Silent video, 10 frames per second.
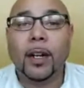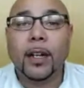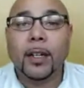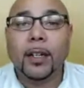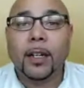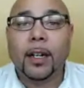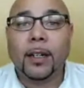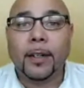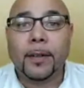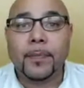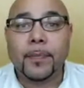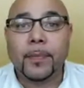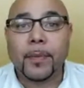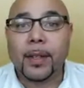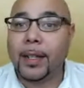or
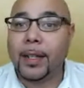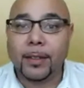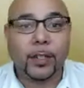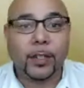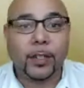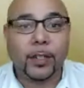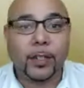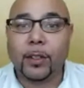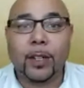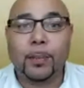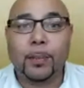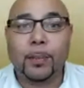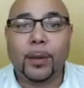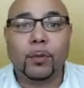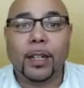just a regular
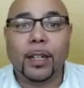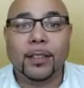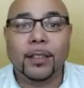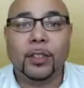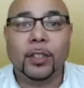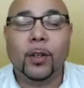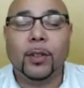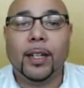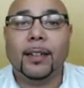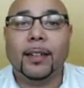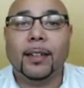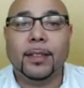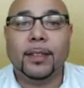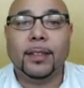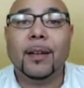person that's watching the show
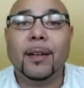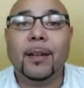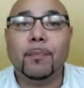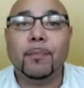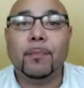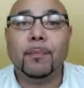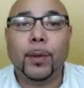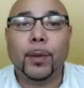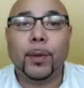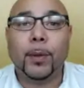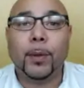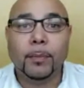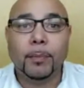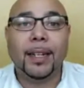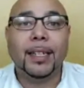that is an employee
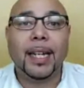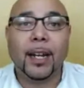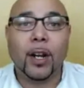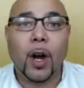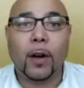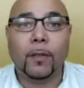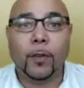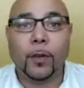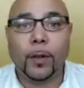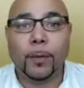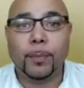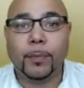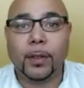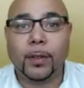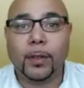being laid off
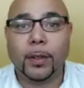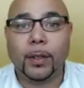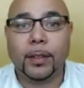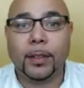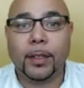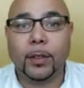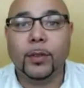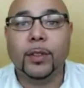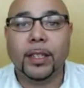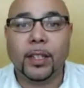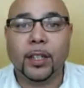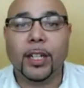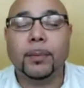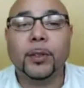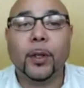or losing their
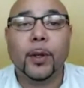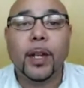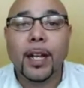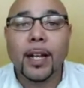job. So